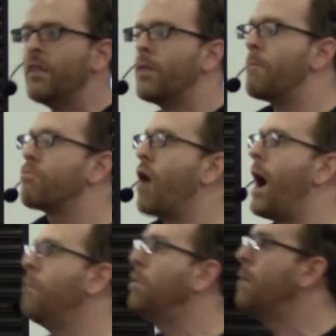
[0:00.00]
the
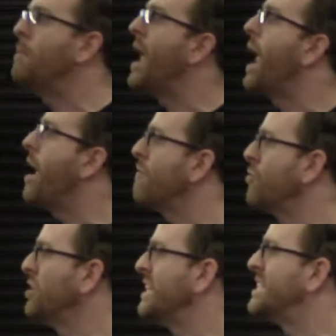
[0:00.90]
problem
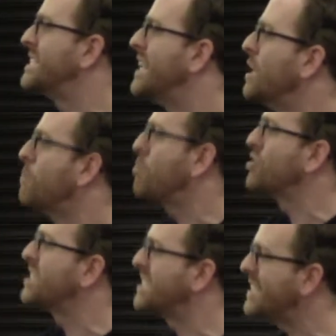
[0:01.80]
behaviorally still
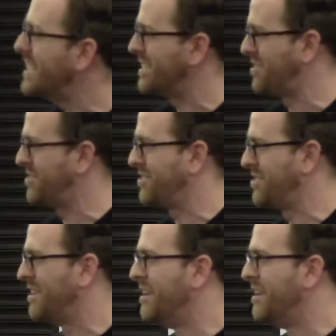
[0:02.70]
persists.